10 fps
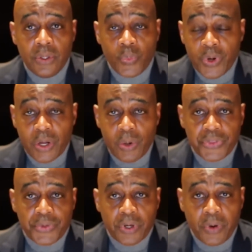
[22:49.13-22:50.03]
We're
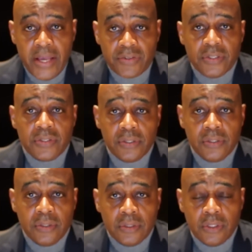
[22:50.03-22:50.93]
going through a crisis.
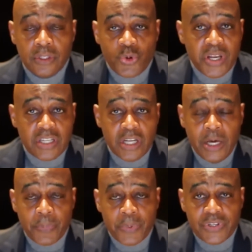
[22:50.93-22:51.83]
20 some
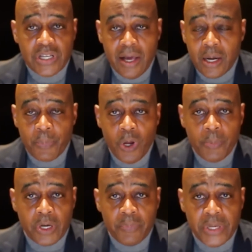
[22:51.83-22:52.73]
odd percent
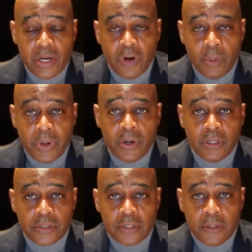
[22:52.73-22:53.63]
unemployment in many of our
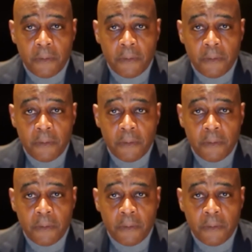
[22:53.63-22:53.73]
boroughs.